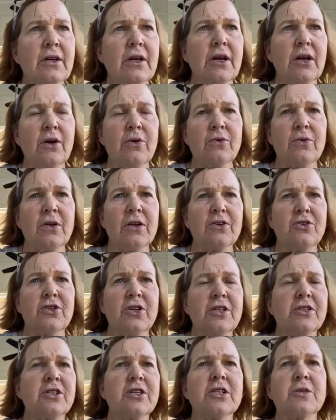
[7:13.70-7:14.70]
you know,
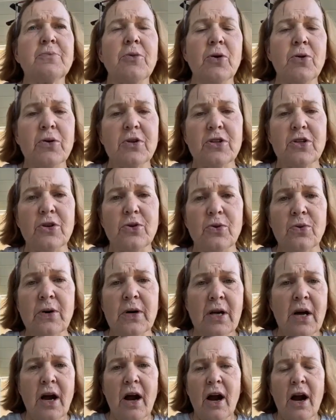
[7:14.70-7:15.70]
Jesus spoke to